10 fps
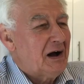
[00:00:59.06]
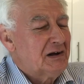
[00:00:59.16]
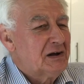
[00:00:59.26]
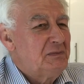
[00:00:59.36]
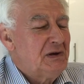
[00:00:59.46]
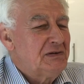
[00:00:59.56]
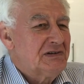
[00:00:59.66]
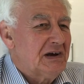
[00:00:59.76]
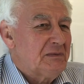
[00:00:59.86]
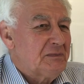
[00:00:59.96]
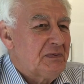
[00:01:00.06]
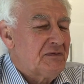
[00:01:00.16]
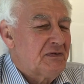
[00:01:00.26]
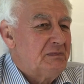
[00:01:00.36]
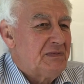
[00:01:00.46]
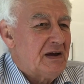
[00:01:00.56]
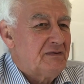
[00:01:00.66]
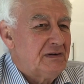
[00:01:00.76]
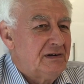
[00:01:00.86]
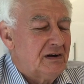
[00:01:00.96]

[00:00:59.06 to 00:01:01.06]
I commute up from Devon